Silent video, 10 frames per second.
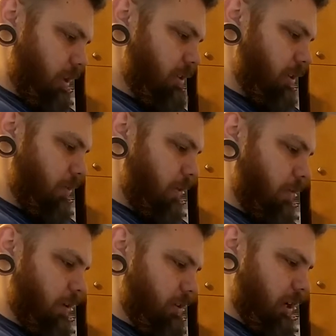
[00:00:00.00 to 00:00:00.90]
This to me
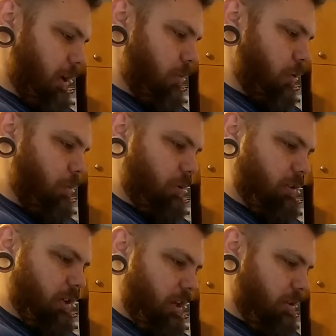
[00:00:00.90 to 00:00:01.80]
feels like a more
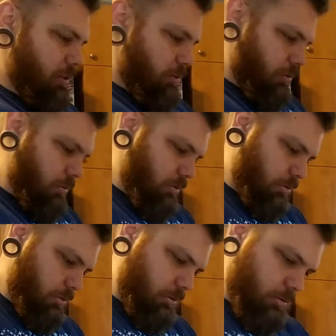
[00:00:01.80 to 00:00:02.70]
precise tool.